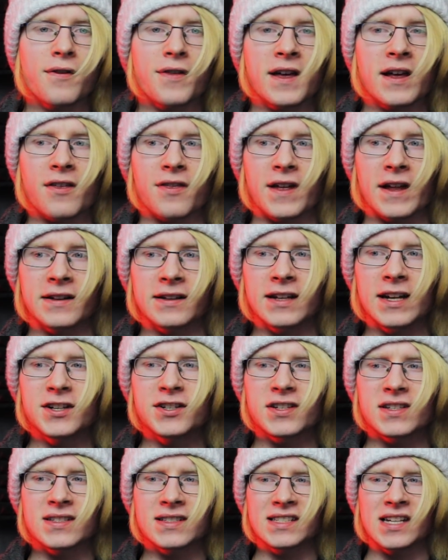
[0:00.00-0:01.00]
think that
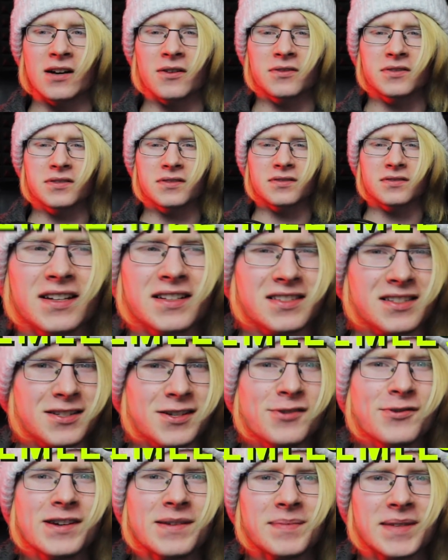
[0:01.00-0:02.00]
glitches sound
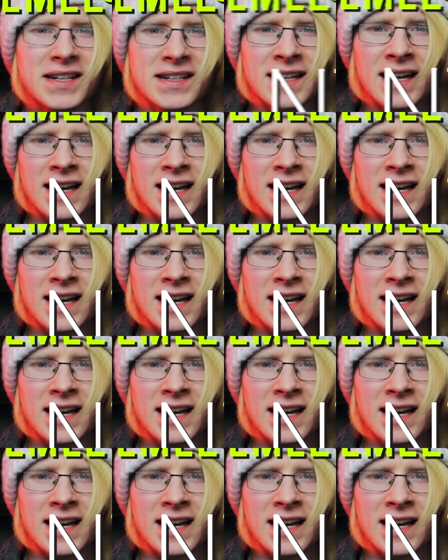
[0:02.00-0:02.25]
extremely